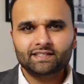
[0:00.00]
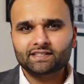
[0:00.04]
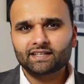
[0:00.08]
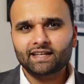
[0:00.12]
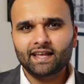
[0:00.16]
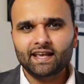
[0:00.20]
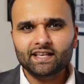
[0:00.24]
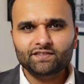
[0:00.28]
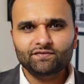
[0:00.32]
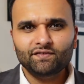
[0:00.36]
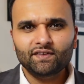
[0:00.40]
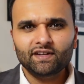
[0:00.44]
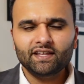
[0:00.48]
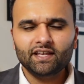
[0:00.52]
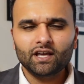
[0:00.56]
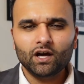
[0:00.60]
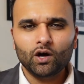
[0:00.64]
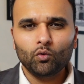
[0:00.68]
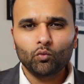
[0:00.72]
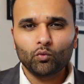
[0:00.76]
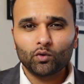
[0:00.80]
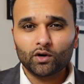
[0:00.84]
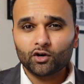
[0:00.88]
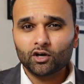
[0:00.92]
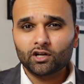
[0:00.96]
today's video,
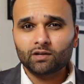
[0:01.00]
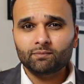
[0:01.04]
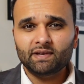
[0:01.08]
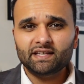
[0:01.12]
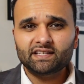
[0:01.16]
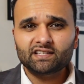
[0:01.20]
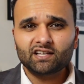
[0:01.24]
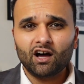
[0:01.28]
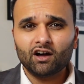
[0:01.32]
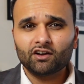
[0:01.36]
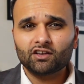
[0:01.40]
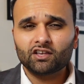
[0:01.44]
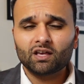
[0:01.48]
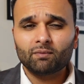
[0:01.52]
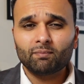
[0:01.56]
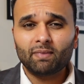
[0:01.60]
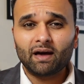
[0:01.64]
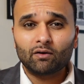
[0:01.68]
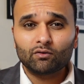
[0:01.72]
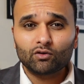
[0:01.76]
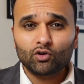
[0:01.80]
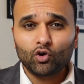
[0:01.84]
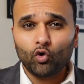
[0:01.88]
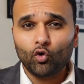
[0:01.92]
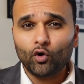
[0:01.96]
we're going to be talking
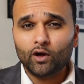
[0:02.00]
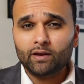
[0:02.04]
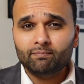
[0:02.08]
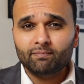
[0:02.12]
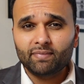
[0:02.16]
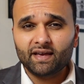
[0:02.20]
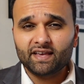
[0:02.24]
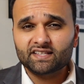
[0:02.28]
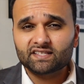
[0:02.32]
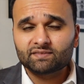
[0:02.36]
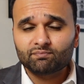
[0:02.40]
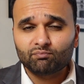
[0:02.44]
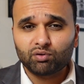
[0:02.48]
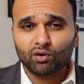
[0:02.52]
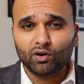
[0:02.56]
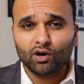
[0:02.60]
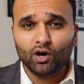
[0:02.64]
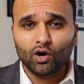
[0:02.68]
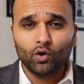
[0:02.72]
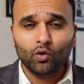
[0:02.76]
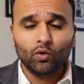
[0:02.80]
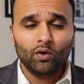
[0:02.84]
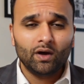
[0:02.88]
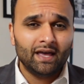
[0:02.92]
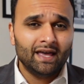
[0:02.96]
about Coinbase
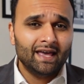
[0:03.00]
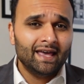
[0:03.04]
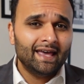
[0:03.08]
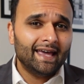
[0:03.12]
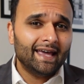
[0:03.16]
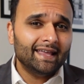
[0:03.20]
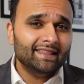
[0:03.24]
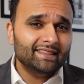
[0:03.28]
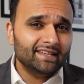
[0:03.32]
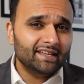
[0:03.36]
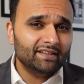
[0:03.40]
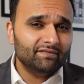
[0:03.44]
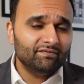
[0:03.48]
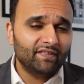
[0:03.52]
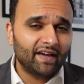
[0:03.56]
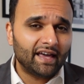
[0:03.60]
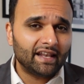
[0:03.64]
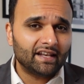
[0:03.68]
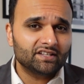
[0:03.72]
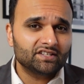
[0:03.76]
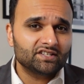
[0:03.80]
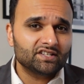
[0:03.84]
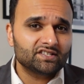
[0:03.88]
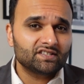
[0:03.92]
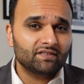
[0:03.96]
Pro and the
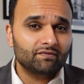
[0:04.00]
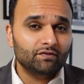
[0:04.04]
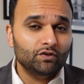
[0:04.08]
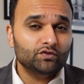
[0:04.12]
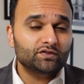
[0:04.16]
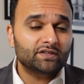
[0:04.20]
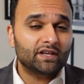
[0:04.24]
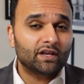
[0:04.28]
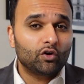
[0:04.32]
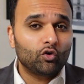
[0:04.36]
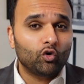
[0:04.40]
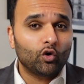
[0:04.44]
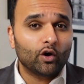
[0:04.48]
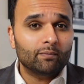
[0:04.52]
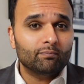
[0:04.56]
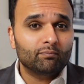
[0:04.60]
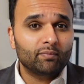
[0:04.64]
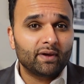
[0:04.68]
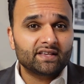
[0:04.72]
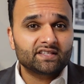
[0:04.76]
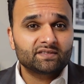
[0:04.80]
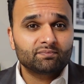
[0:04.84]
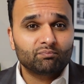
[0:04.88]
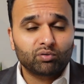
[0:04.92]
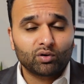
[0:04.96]
advantages of using
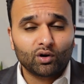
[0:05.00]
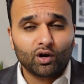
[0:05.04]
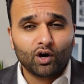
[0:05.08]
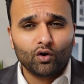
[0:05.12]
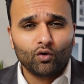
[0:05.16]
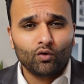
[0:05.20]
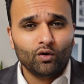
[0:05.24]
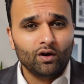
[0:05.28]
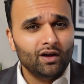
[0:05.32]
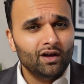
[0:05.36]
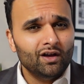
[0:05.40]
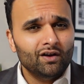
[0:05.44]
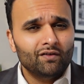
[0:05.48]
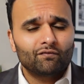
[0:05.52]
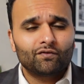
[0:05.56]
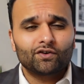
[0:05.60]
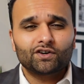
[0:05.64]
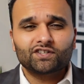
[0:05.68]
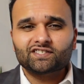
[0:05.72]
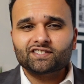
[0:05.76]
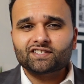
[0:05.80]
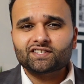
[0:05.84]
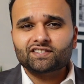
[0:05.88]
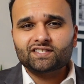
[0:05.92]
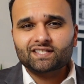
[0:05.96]
Coinbase Pro
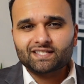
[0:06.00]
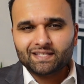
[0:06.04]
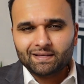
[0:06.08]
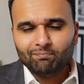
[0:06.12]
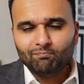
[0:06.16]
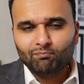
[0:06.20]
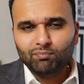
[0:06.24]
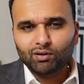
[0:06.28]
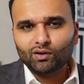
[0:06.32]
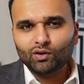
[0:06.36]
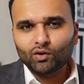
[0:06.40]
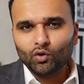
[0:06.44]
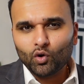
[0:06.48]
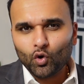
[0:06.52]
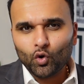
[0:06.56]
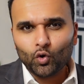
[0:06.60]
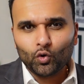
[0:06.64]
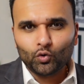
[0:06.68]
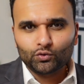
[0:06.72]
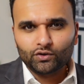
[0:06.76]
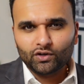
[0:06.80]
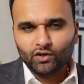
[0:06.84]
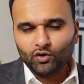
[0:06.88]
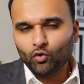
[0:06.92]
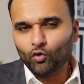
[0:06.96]
versus simple
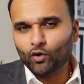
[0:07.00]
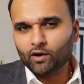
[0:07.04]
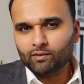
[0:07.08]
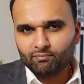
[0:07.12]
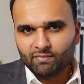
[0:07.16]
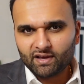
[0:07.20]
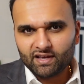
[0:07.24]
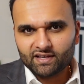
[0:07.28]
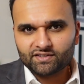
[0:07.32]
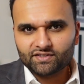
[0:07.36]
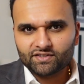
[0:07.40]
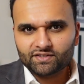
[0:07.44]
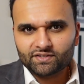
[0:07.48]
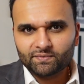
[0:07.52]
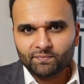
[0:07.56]
old Coinbase.